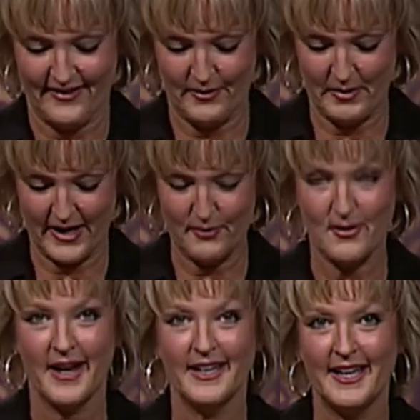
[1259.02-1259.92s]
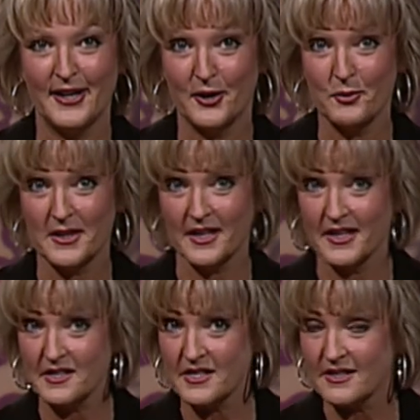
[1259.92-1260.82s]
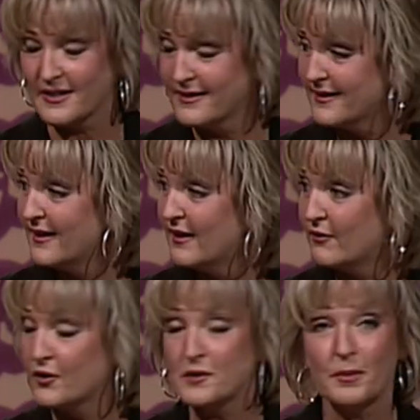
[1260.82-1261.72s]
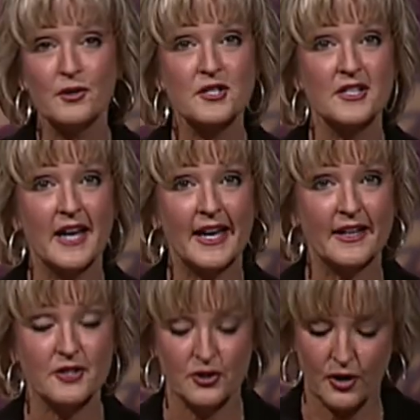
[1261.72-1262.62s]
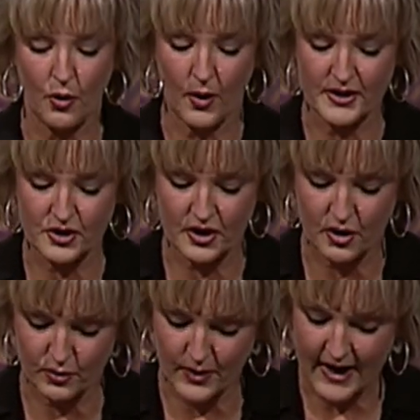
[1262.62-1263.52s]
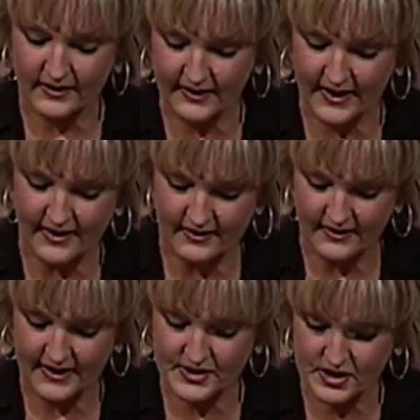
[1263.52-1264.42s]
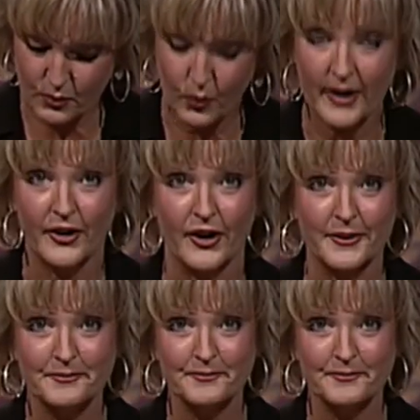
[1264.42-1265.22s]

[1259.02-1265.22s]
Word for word: Everybody ready here with this? First person to answer the question correctly is the winner.